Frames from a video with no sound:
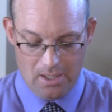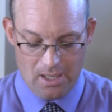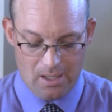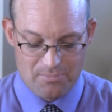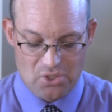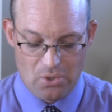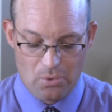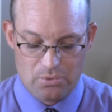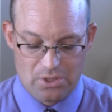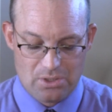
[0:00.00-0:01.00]
Um,
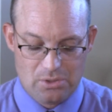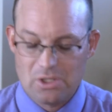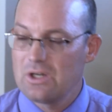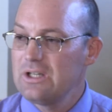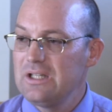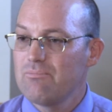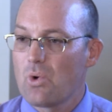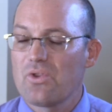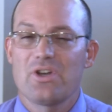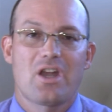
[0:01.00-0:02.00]
so you're, you're going to need
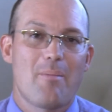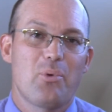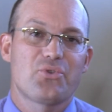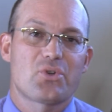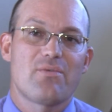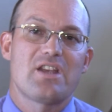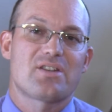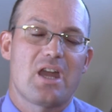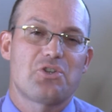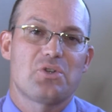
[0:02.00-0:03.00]
more than a couple survey
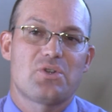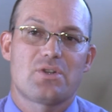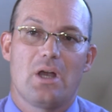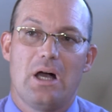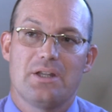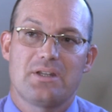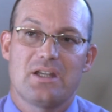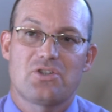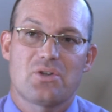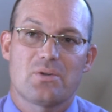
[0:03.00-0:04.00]
sketches uh, to
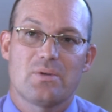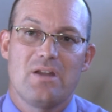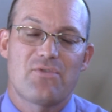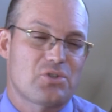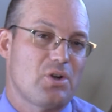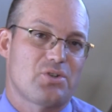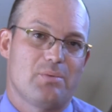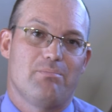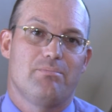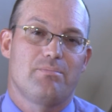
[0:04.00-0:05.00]
get your
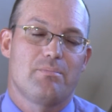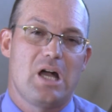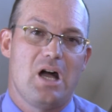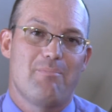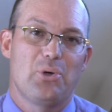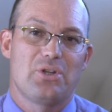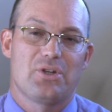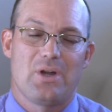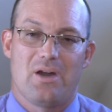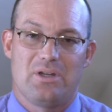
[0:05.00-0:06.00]
infrastructure uh, put in
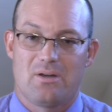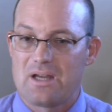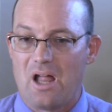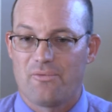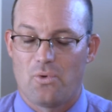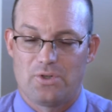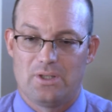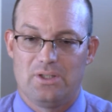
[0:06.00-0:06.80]
the ground here in California.